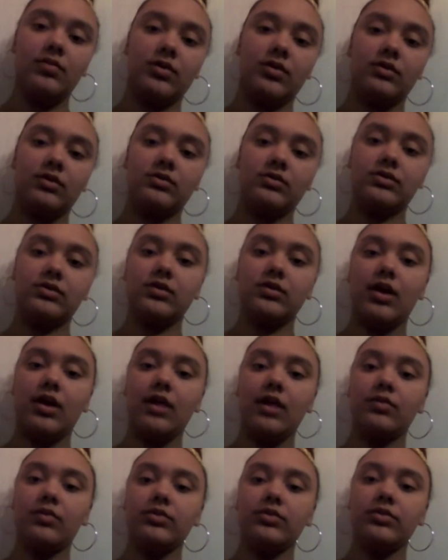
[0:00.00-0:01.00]
I won't.
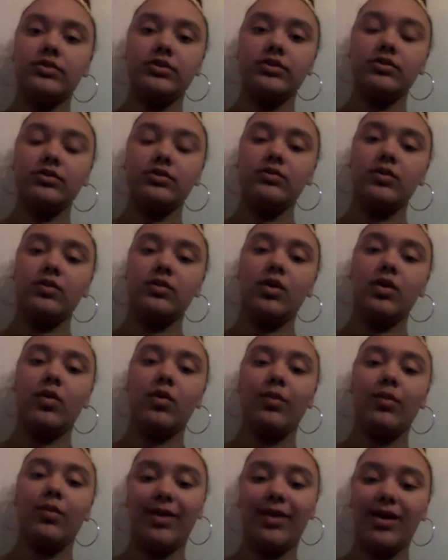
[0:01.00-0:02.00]
I will do
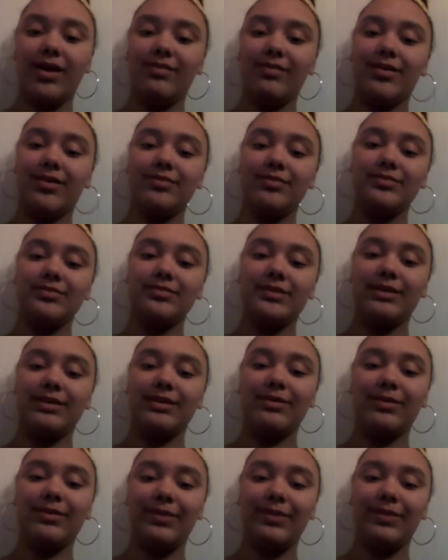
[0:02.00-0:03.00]
what I want
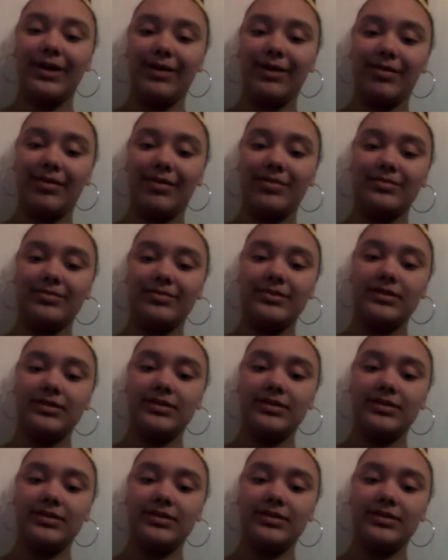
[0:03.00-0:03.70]
when I want.